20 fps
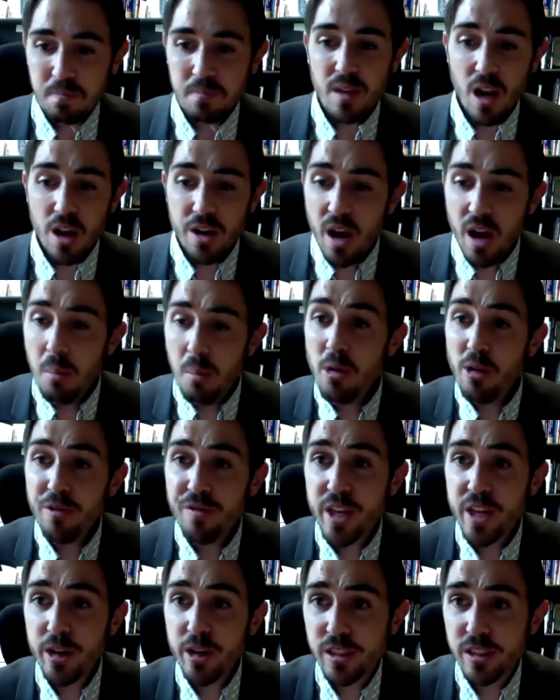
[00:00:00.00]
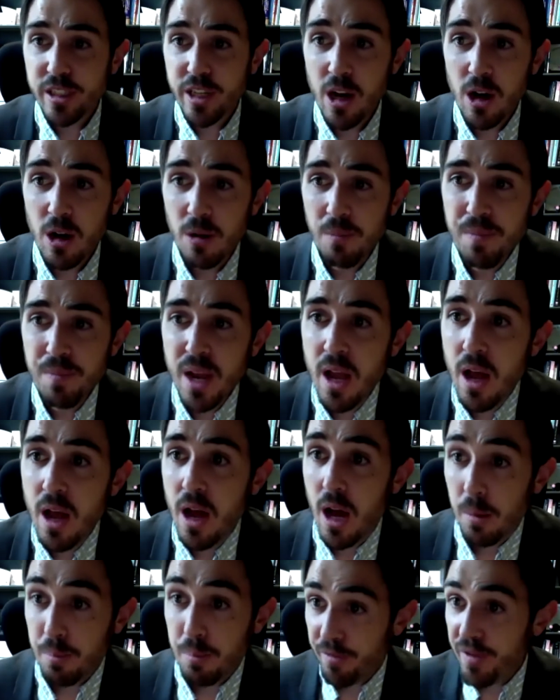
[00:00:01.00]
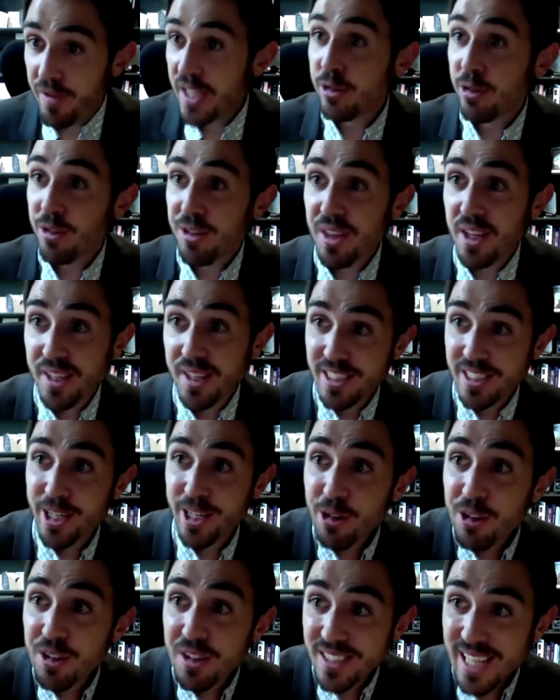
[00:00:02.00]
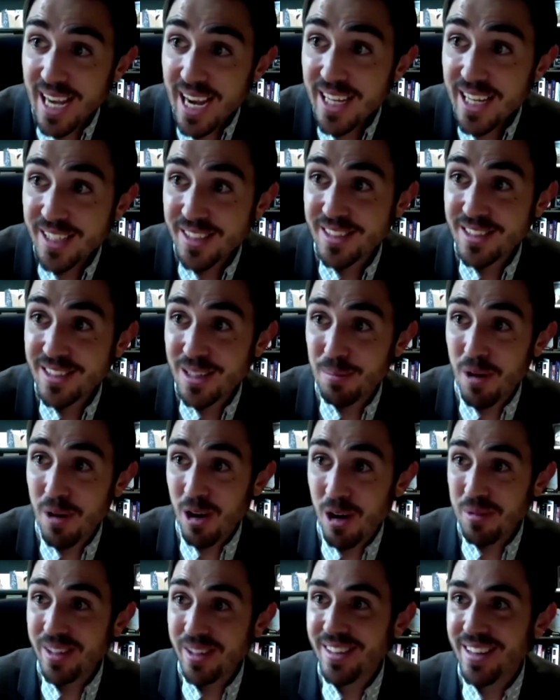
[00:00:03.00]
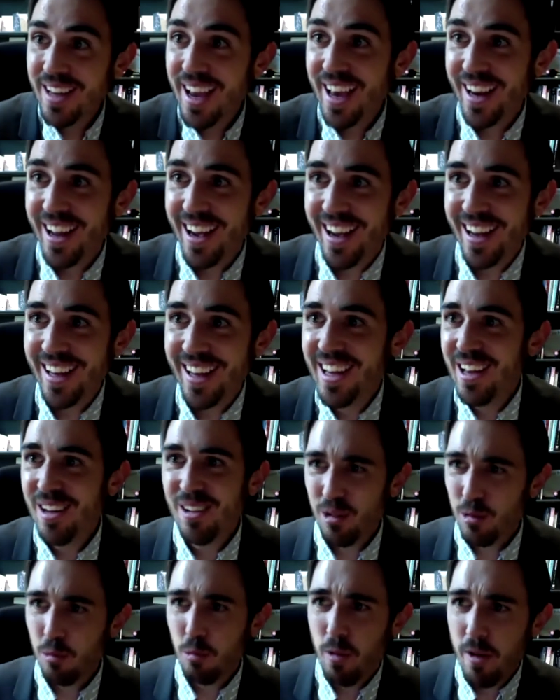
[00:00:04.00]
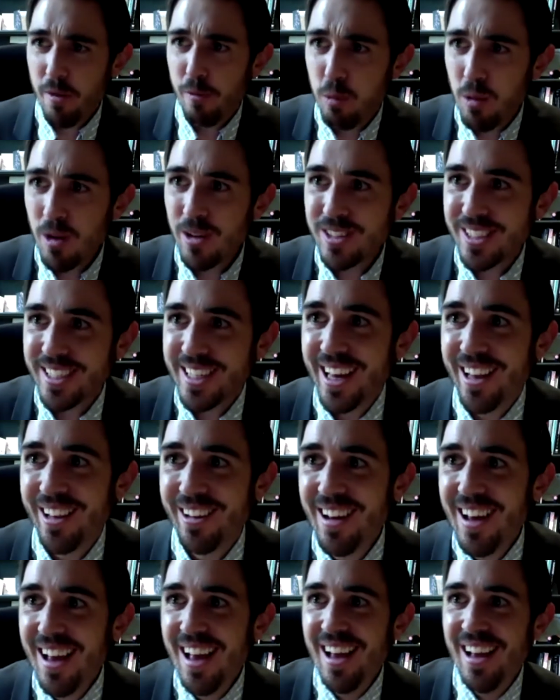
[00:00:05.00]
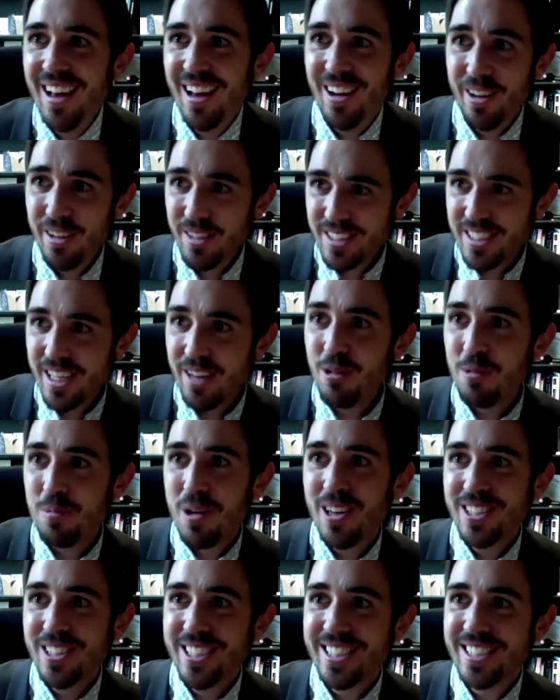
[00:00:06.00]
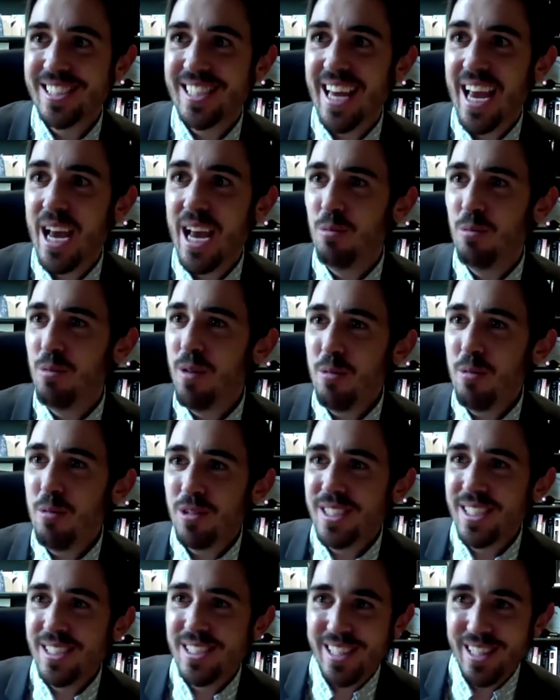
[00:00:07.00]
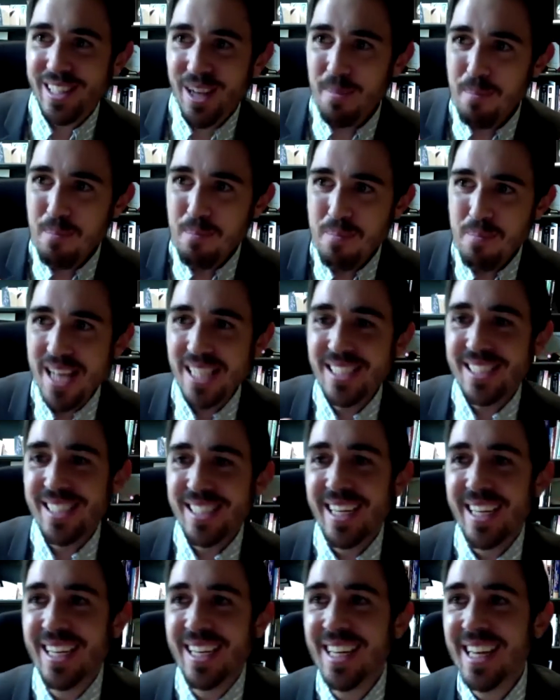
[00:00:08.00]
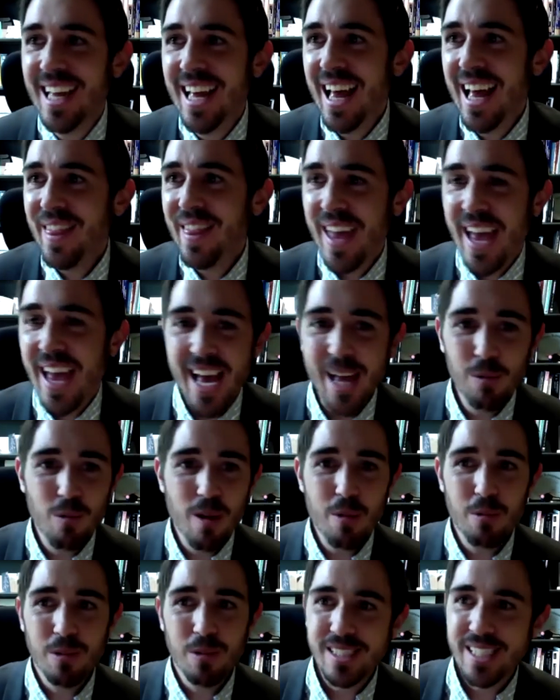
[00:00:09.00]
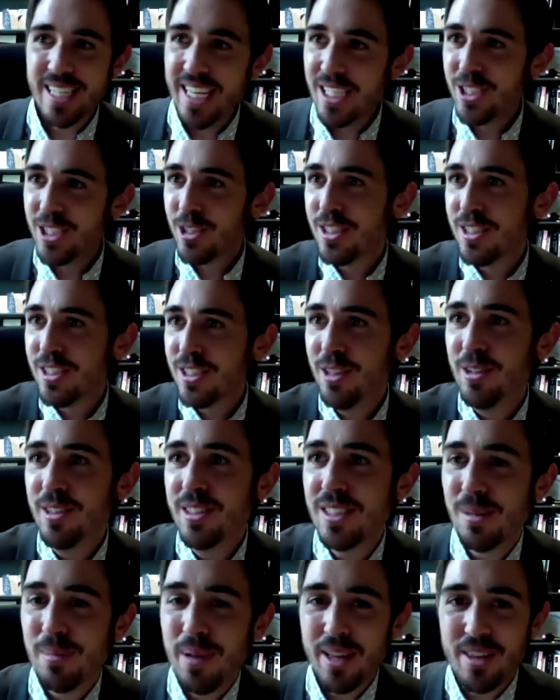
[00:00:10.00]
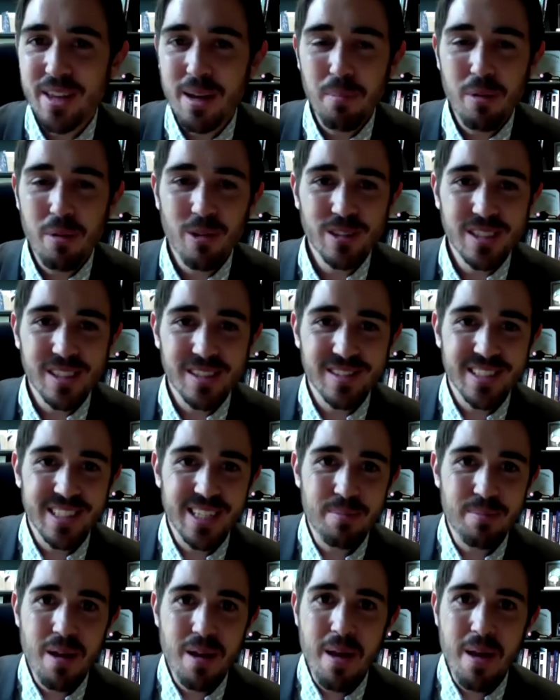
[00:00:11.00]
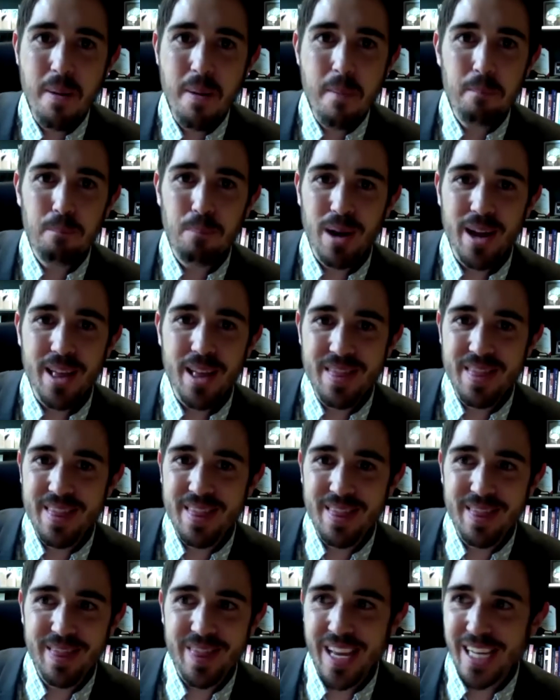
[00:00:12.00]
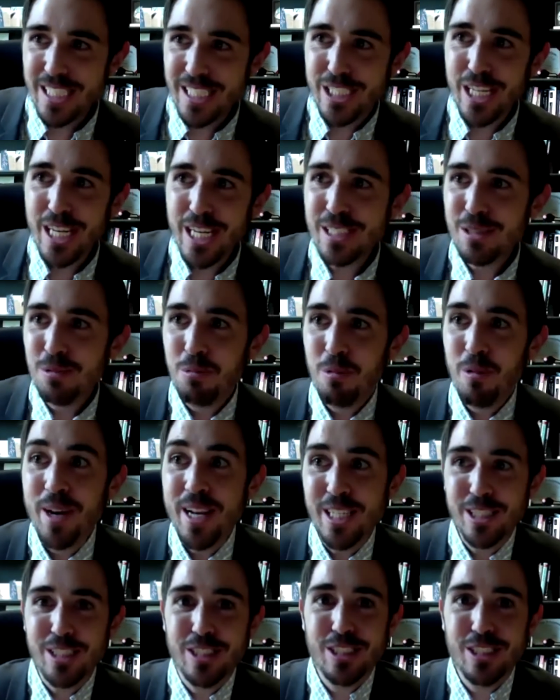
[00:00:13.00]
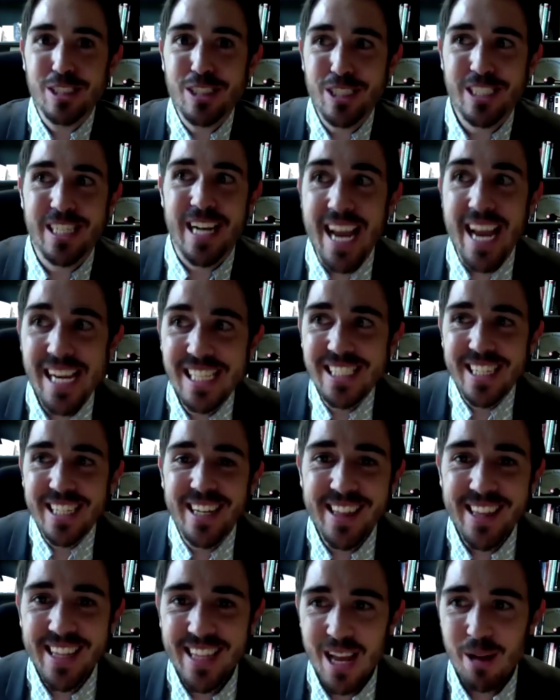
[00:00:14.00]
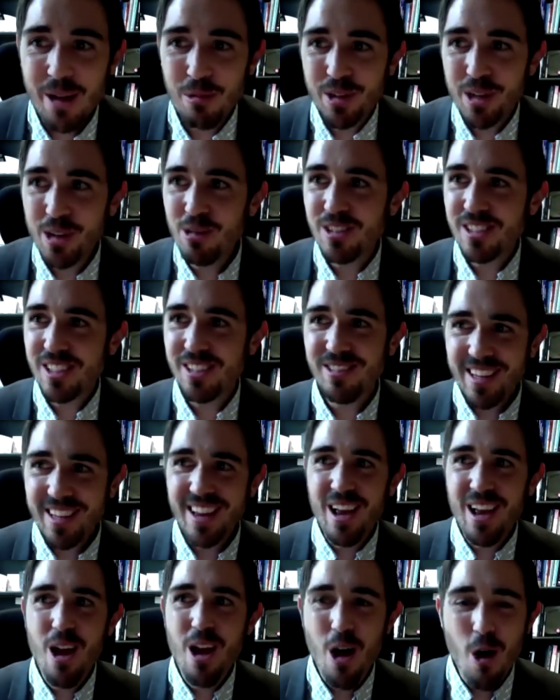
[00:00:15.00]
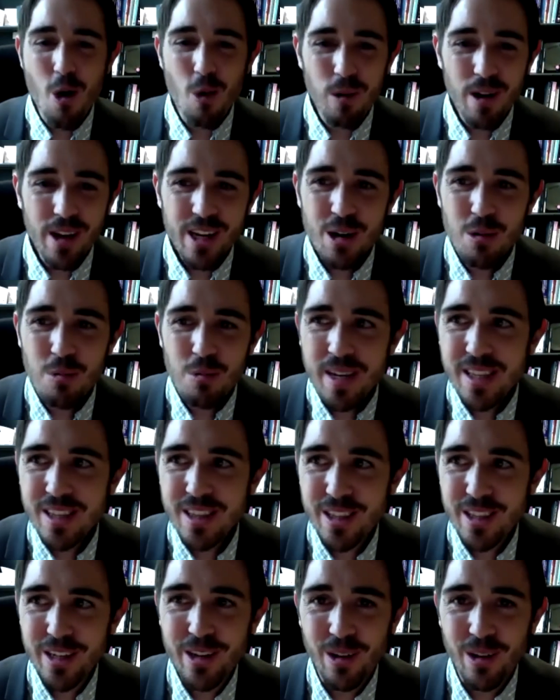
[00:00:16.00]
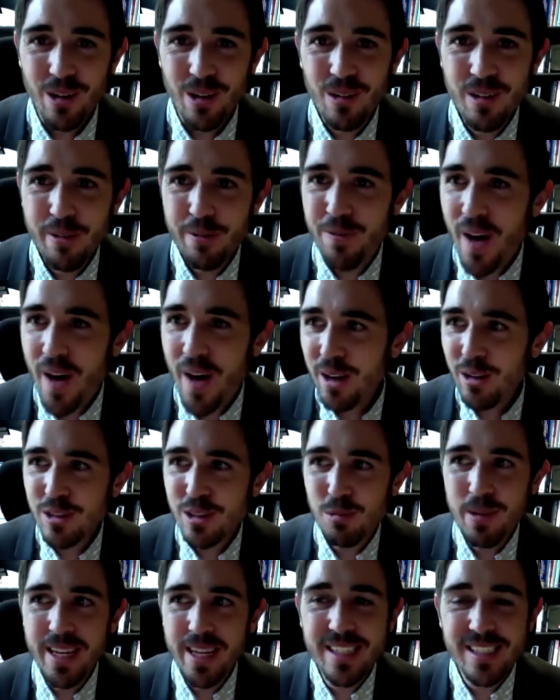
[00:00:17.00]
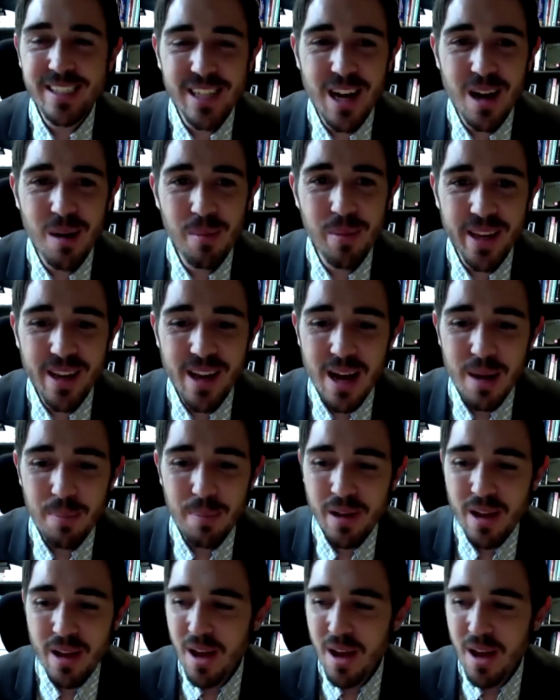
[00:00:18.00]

a number of years ago, a professor in the interior design department and I, we've worked together on several projects, and we were just lamenting that we would teach our students about the importance of sleep, but they just wouldn't change anything they were doing. So like, what could we do? Finals week is coming up.